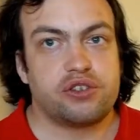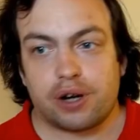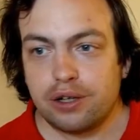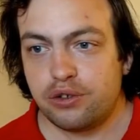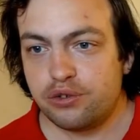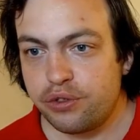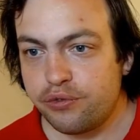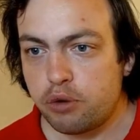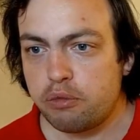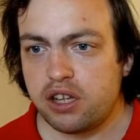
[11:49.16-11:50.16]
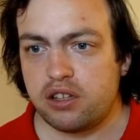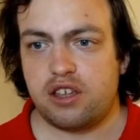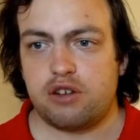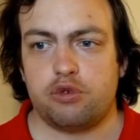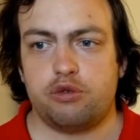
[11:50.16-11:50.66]
ground truth format
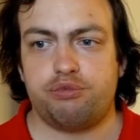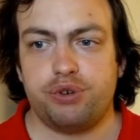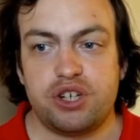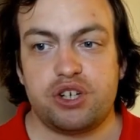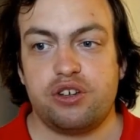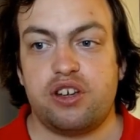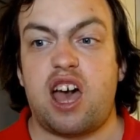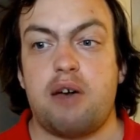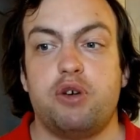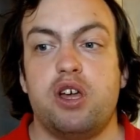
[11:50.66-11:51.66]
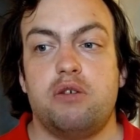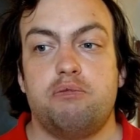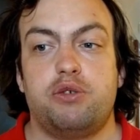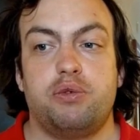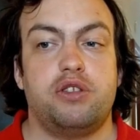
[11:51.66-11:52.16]
that would bridge the gap
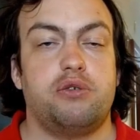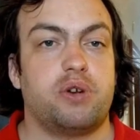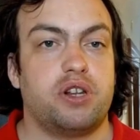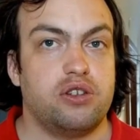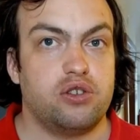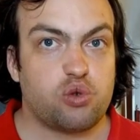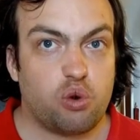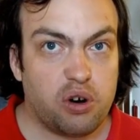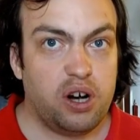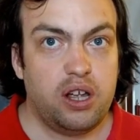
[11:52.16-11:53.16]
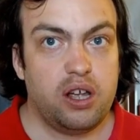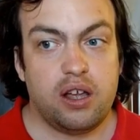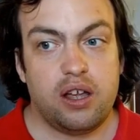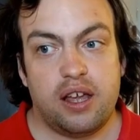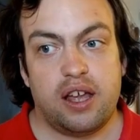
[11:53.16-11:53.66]
between the written score
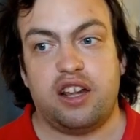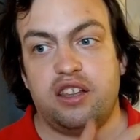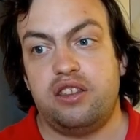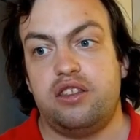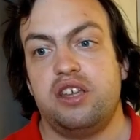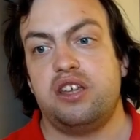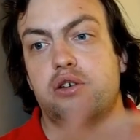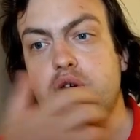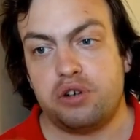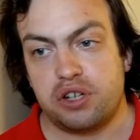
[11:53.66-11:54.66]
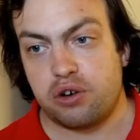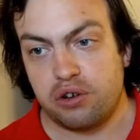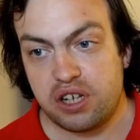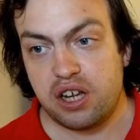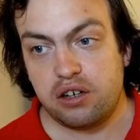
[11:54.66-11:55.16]
and the encoded
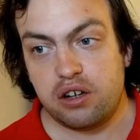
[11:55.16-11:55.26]
content,